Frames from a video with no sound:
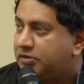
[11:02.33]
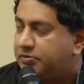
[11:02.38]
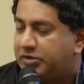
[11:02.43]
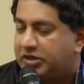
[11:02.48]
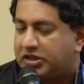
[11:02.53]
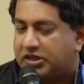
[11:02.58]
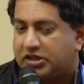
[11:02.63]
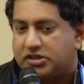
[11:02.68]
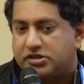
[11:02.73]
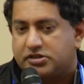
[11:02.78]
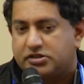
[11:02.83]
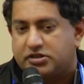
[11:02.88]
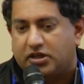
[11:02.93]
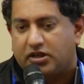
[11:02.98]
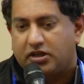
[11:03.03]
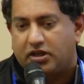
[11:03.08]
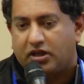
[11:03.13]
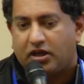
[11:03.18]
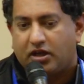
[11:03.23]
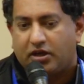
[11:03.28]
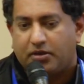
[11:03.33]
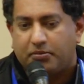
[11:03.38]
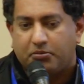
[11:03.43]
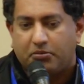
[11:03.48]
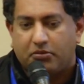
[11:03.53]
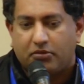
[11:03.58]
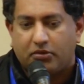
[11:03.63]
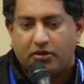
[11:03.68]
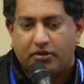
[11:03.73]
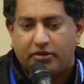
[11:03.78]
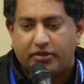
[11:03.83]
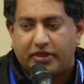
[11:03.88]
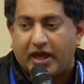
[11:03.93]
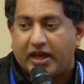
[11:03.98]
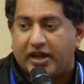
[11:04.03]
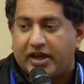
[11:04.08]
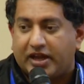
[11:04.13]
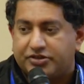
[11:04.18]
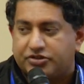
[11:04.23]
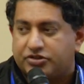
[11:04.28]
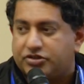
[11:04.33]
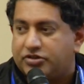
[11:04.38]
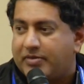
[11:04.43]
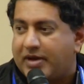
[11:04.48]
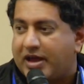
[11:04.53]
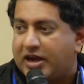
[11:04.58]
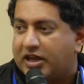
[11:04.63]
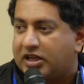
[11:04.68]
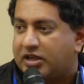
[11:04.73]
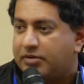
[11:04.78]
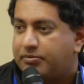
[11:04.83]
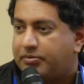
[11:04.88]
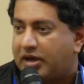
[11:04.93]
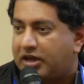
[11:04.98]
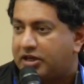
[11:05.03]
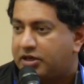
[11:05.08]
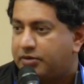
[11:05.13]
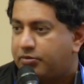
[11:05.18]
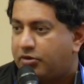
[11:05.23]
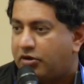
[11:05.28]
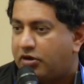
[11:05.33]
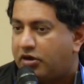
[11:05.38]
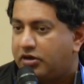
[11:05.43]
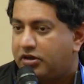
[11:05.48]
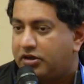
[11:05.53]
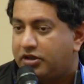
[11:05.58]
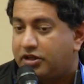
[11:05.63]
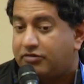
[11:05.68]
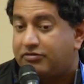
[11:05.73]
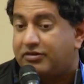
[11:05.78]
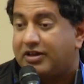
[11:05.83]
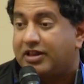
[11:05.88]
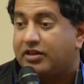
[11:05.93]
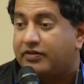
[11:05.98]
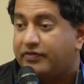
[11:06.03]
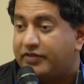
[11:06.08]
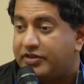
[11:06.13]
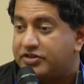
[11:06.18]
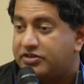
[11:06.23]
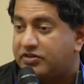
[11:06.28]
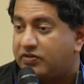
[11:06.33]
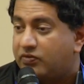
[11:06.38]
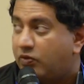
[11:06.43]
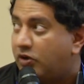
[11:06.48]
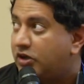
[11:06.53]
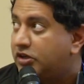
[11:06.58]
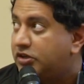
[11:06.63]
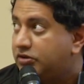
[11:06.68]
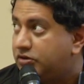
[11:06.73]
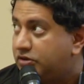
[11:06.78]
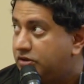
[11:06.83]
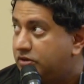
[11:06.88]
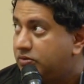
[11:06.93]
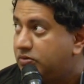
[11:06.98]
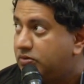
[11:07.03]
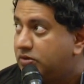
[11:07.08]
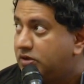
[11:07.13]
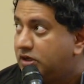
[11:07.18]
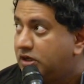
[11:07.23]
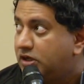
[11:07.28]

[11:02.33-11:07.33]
because that has a dramatic impact upon the relevance of what you do.